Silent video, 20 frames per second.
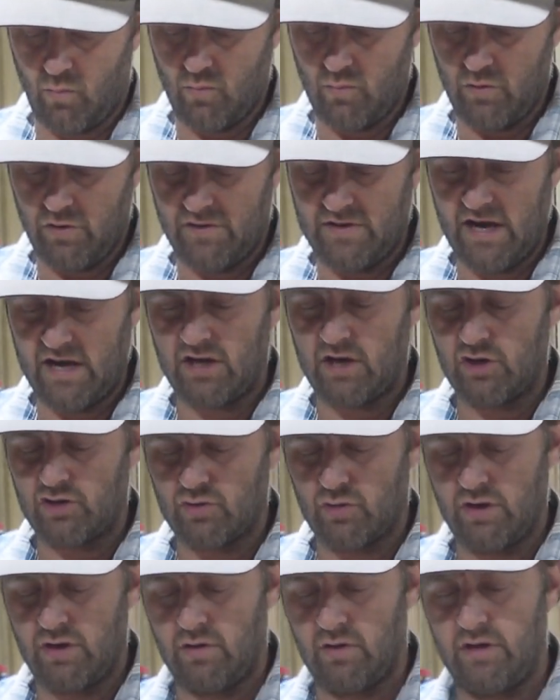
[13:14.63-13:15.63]
you take your
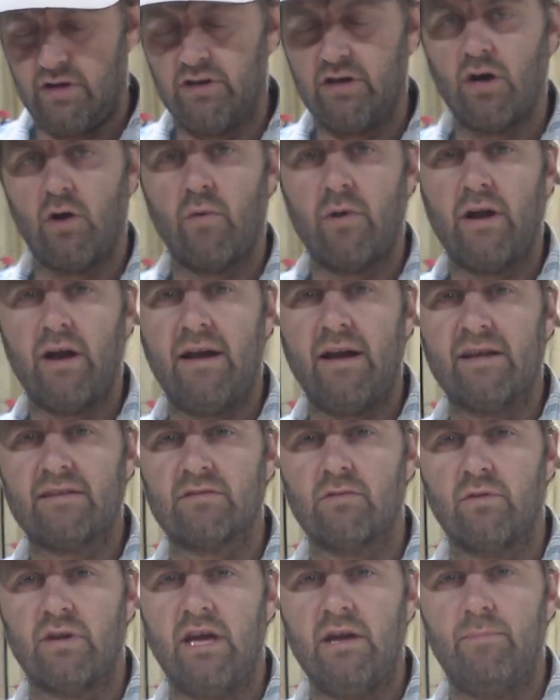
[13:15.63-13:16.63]
drill and you go in there, and that's
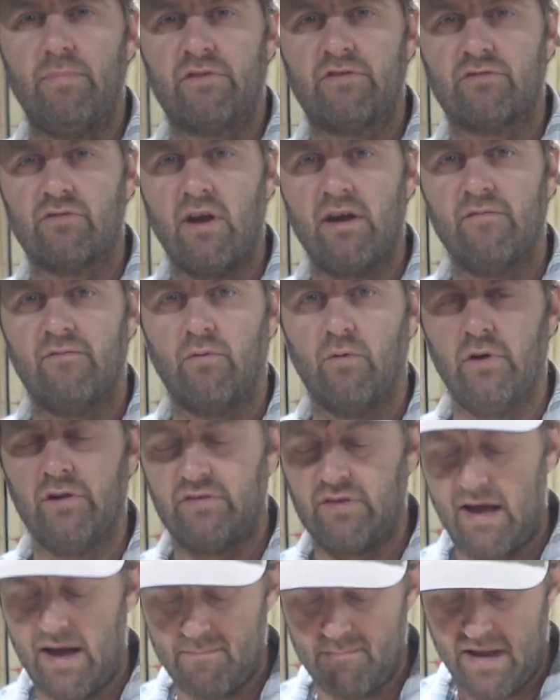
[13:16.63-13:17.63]
going to keep it straight for you.
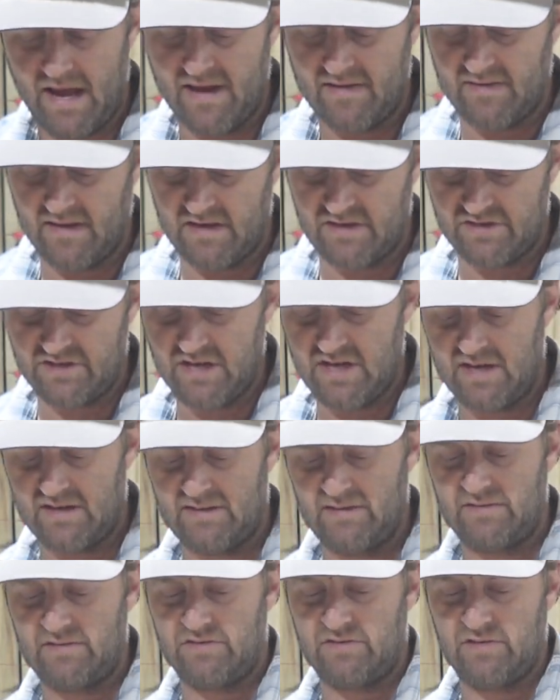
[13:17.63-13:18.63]
So I made these jigs.
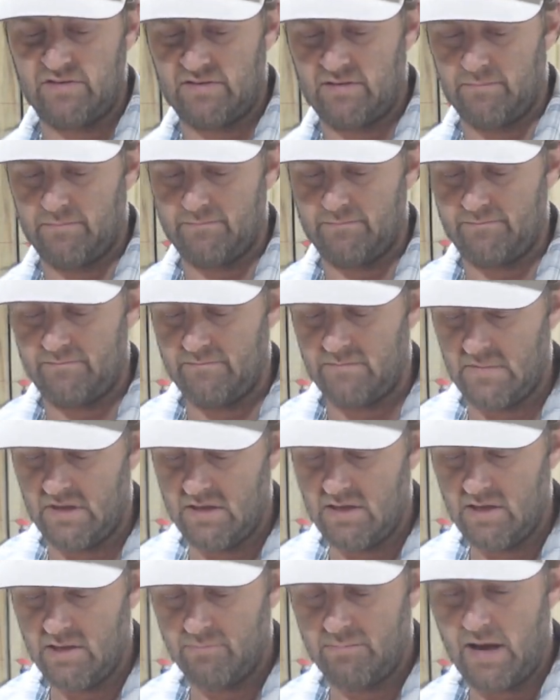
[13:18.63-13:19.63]
This is just a
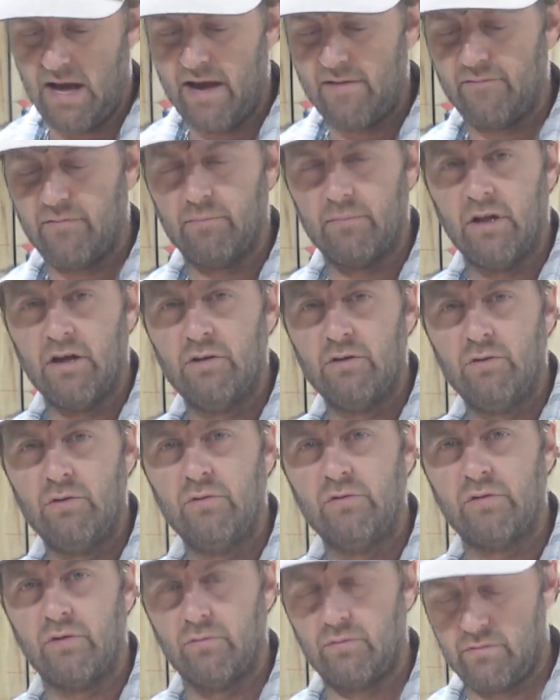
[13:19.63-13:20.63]
pipe from
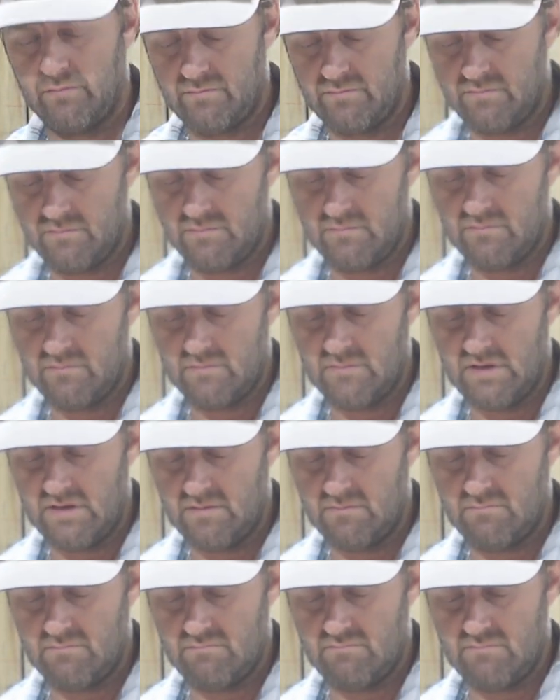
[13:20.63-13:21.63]
Lowe's on
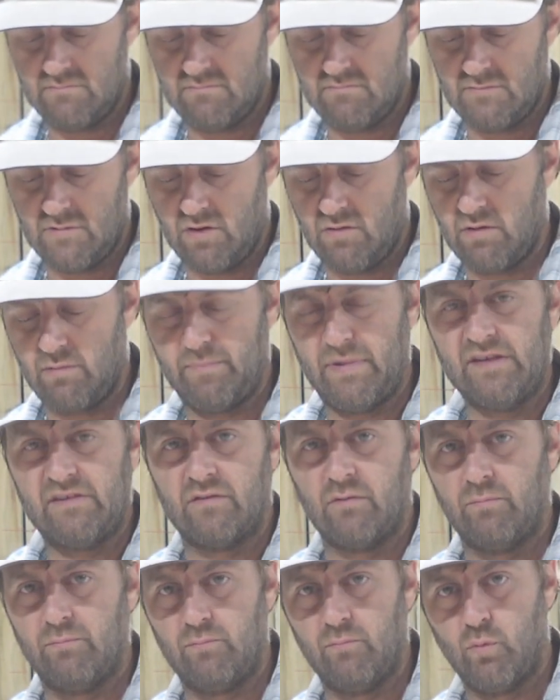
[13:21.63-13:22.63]
a
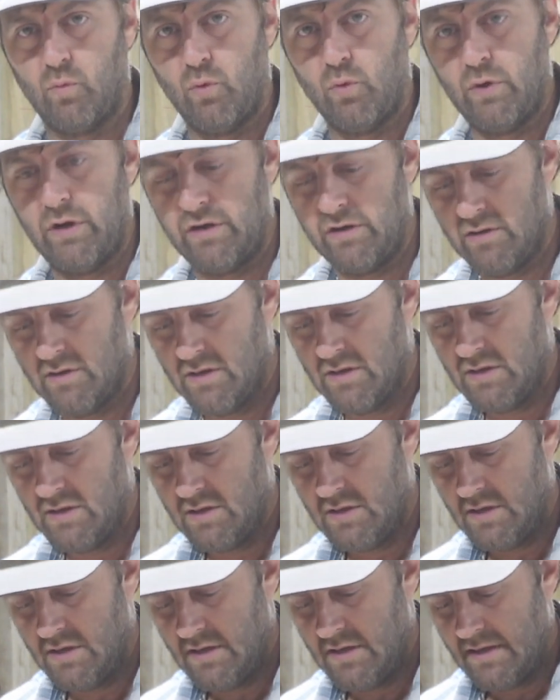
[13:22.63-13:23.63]
piece of wood.
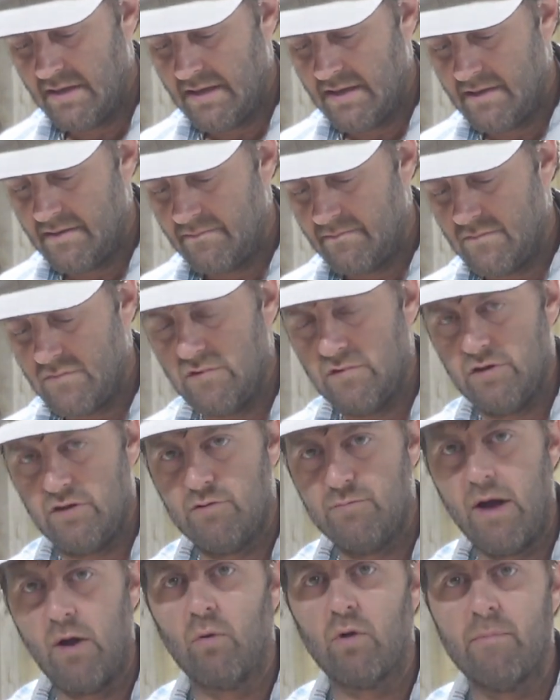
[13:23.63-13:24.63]

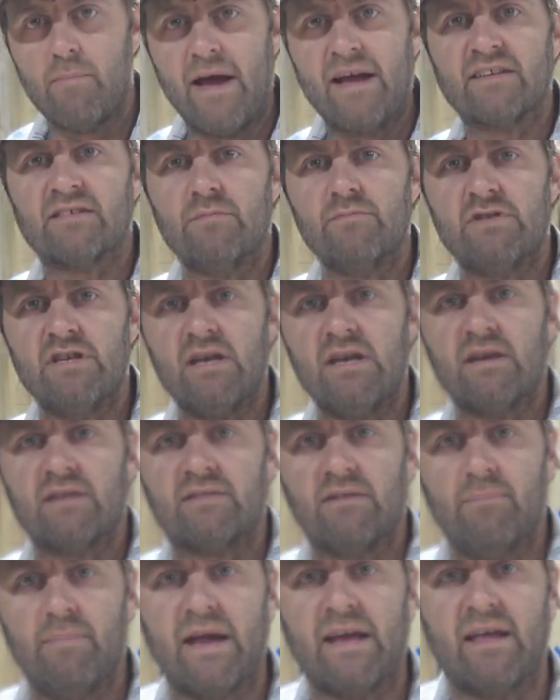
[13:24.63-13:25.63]
You may want to make some jigs
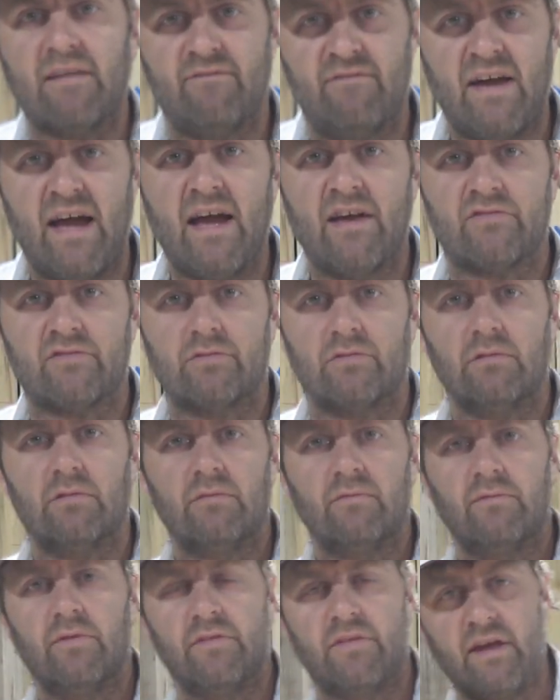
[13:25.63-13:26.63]
to make it faster
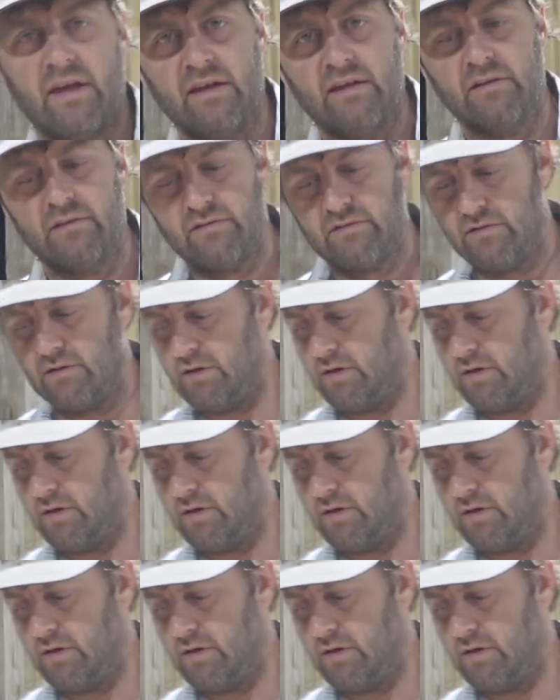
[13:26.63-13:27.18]
for things.